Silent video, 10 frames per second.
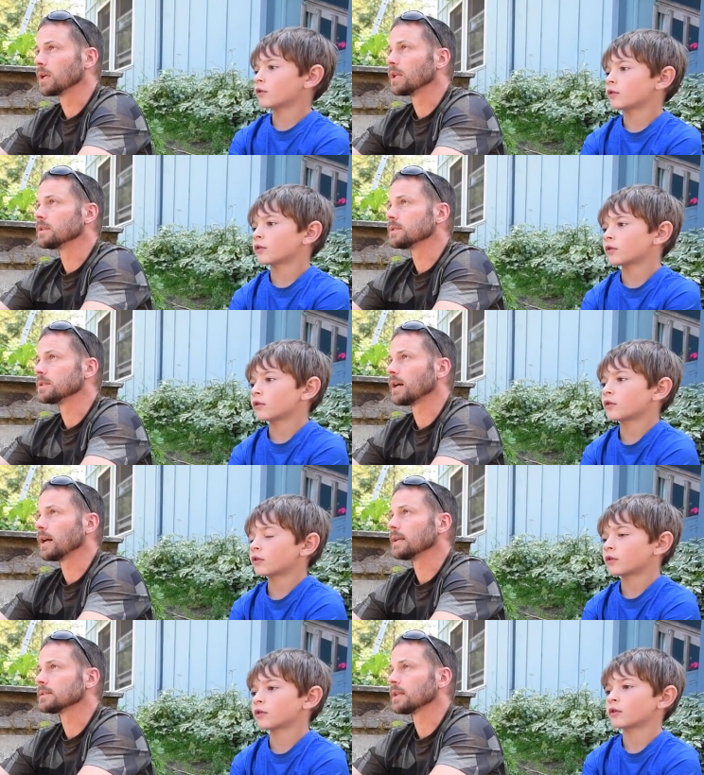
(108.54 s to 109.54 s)
Speaker 1: McGinnis is the
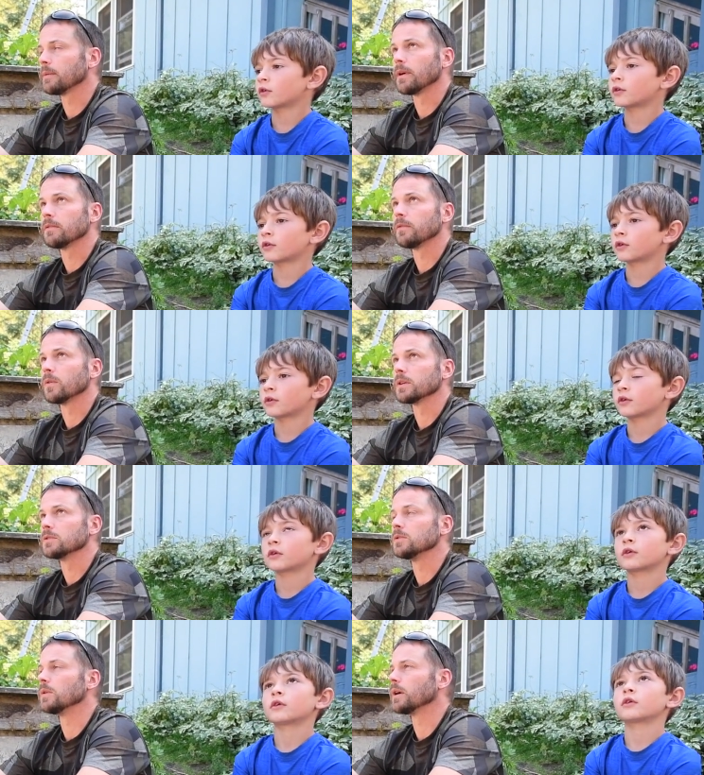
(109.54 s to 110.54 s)
highest at about
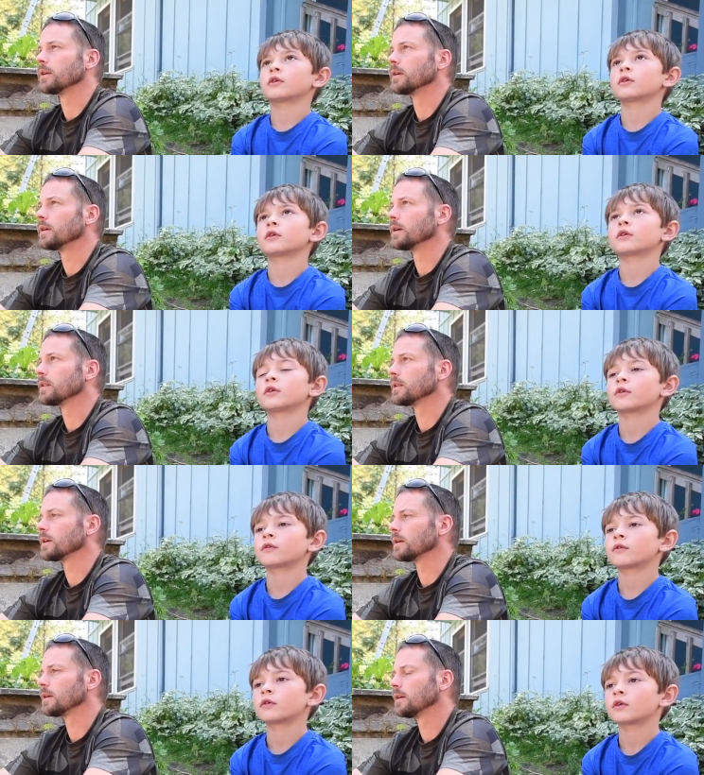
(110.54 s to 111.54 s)
4,200. I
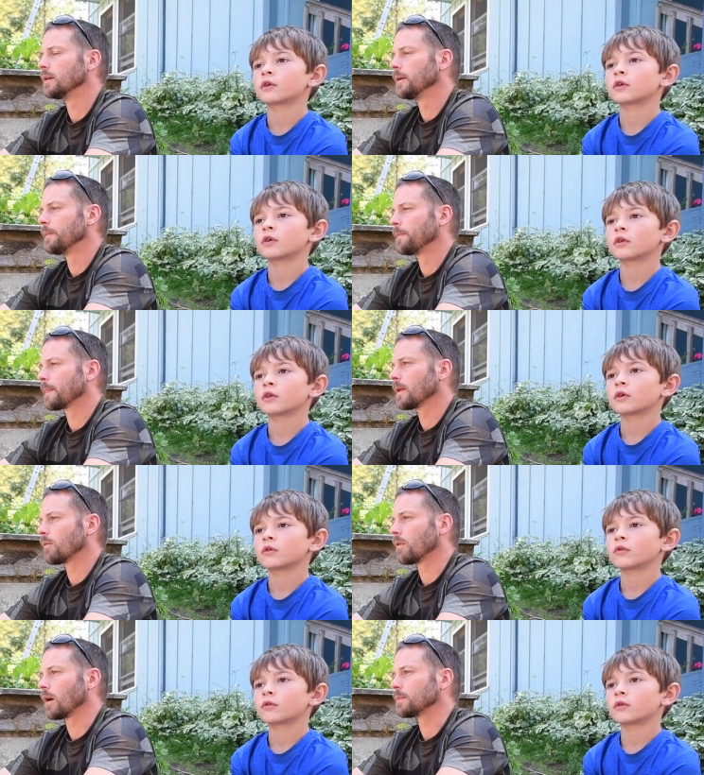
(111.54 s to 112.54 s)
think
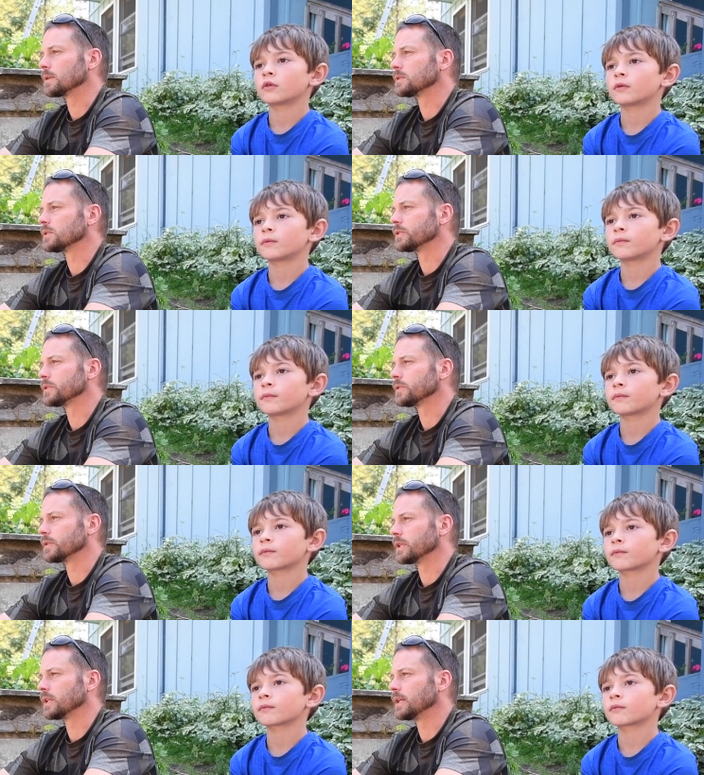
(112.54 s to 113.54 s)
Roberts is
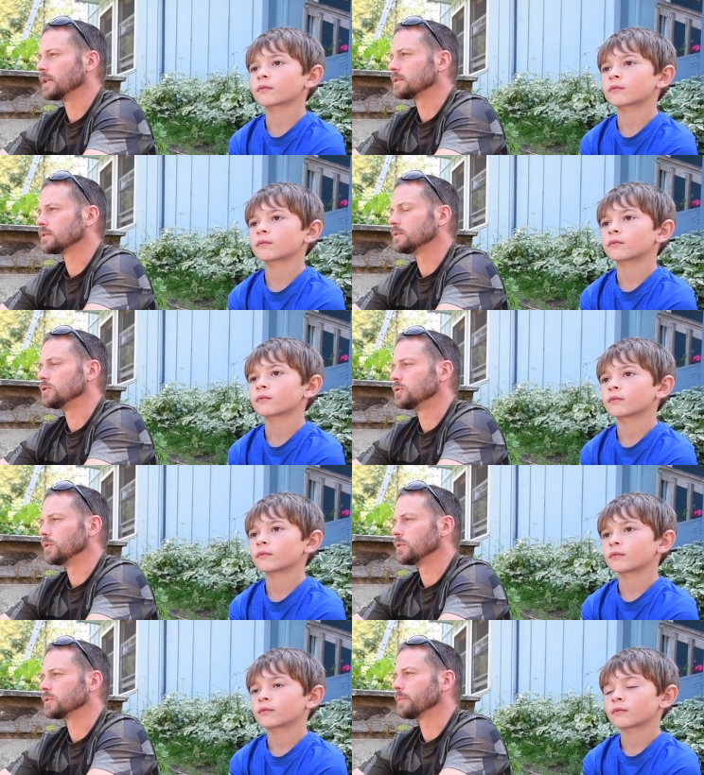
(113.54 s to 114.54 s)
38,
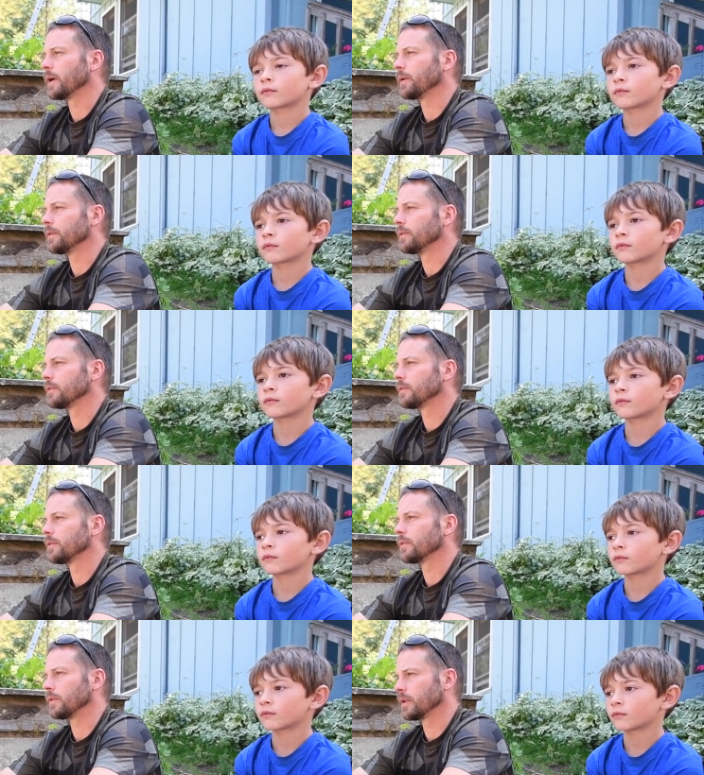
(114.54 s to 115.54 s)
Juneau's about
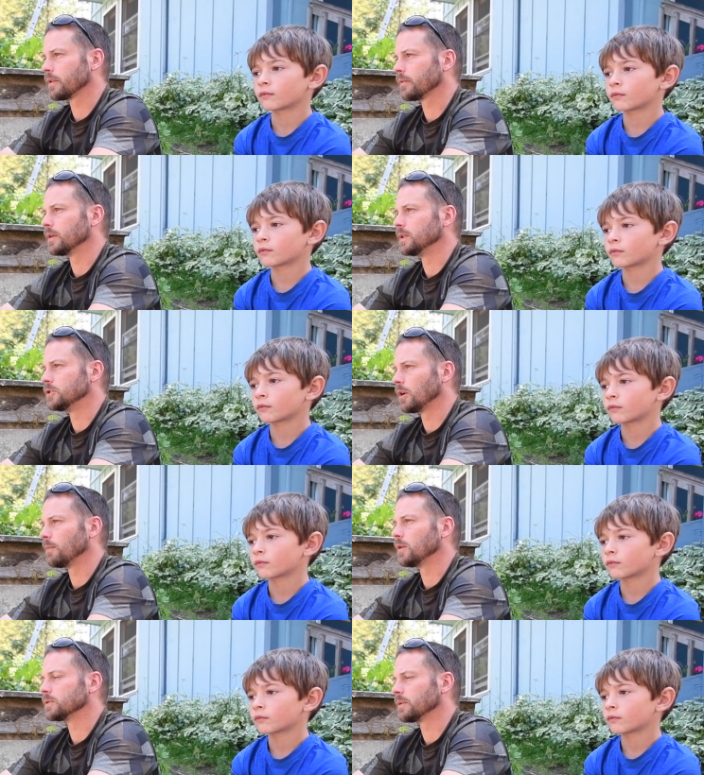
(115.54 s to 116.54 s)
33,
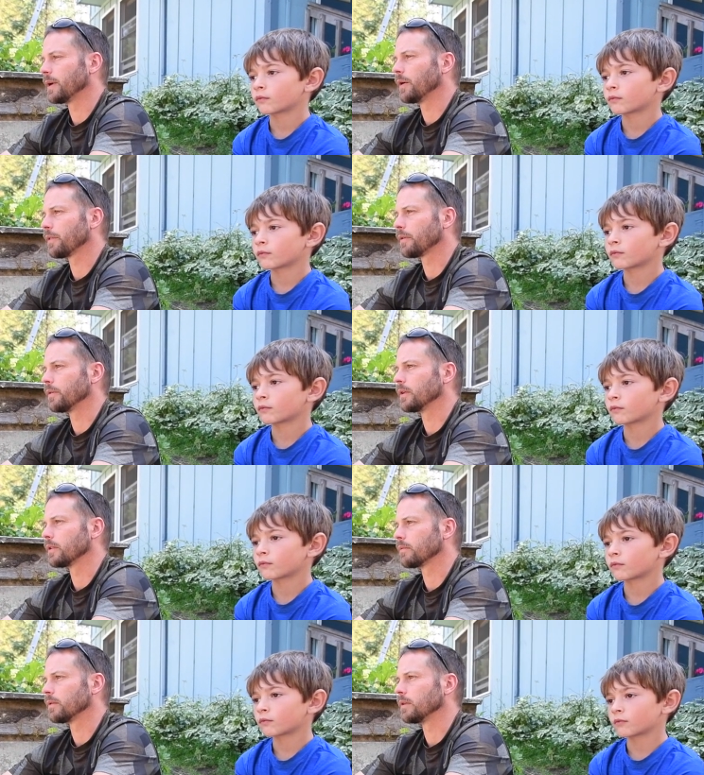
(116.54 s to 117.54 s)
Jumbo's about
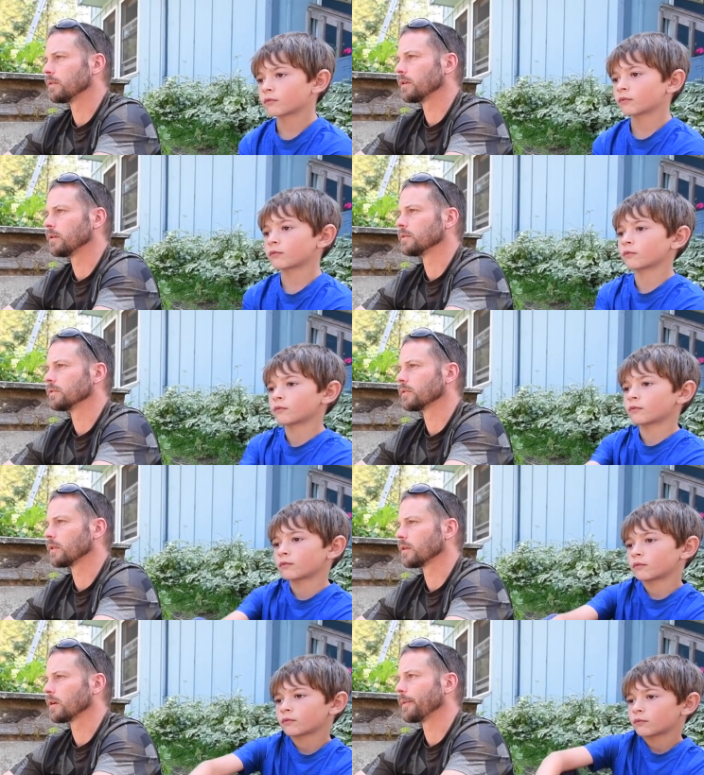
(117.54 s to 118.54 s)
33, Thunder's I
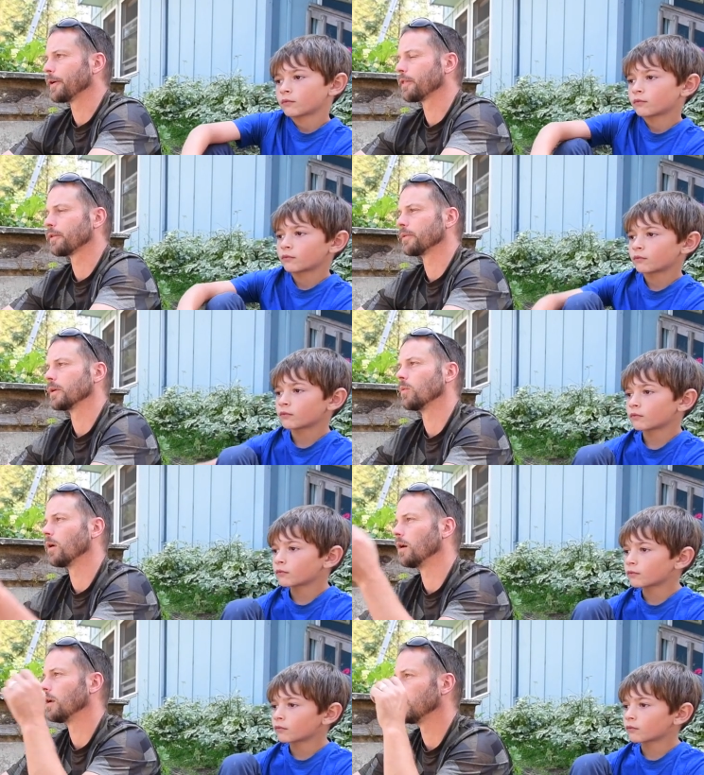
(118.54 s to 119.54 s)
think about
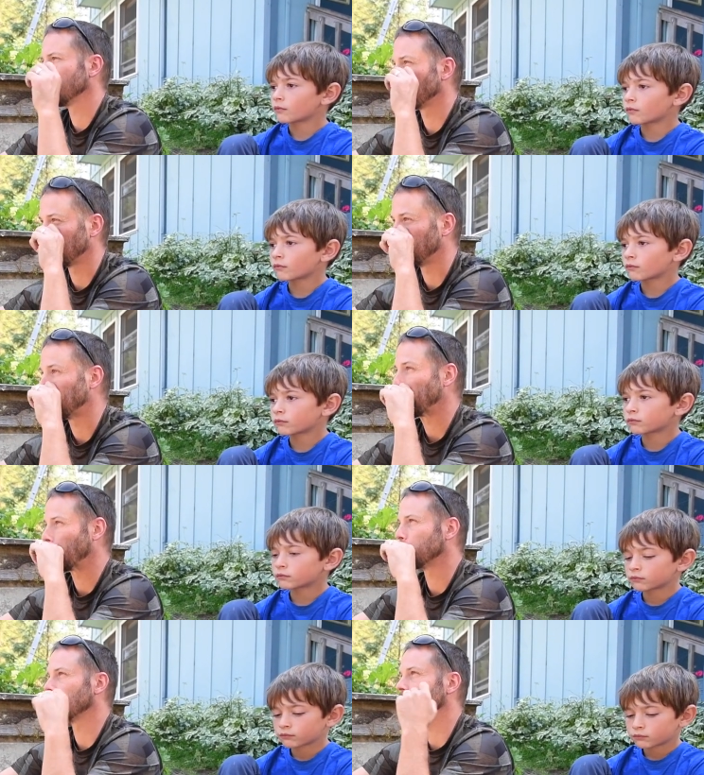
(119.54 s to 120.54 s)
31. I didn't write them
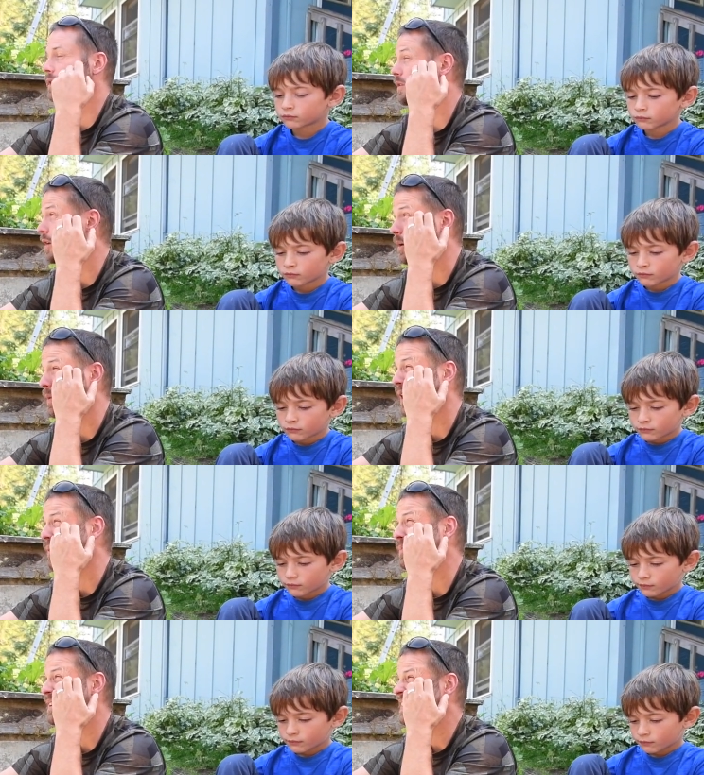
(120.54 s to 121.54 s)
down, but I did look them
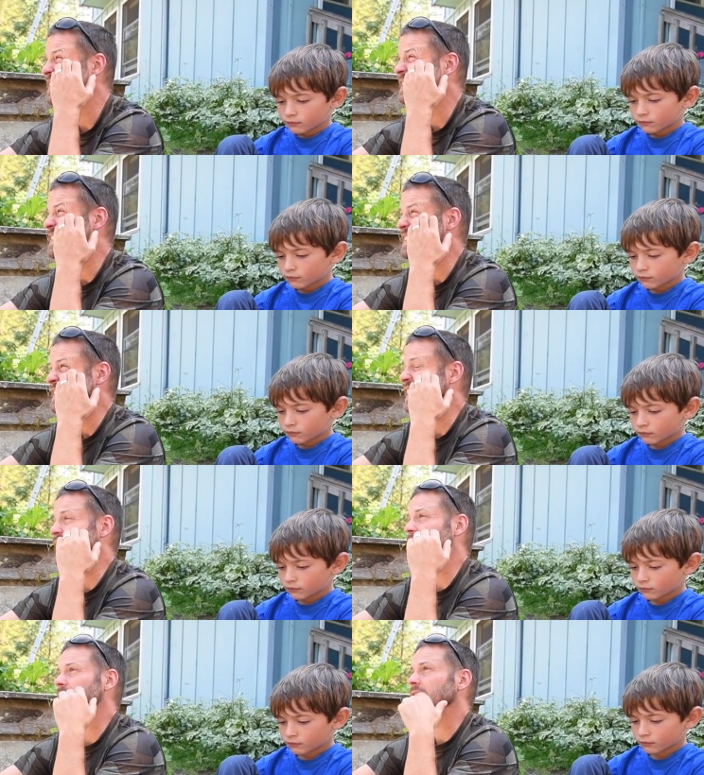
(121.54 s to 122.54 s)
up.
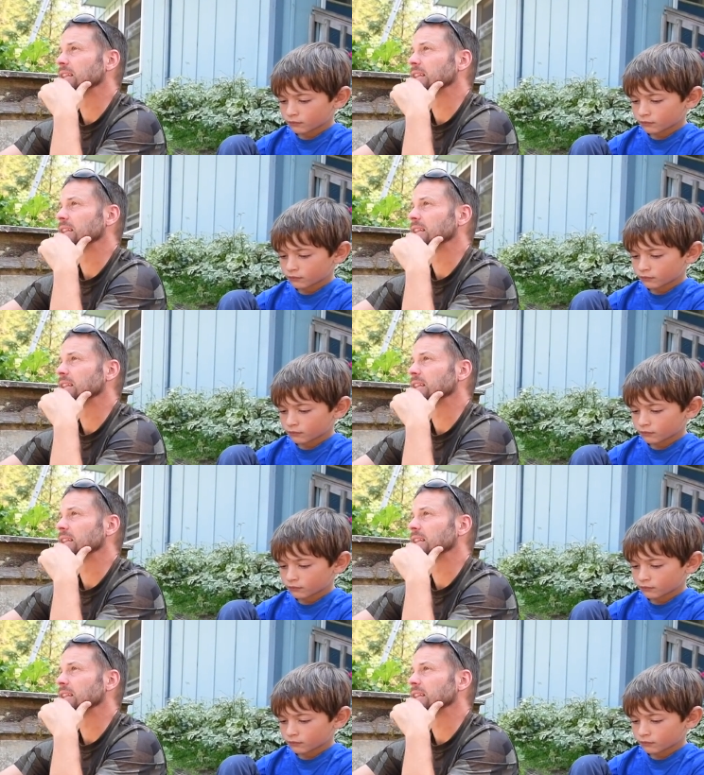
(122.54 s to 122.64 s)
I think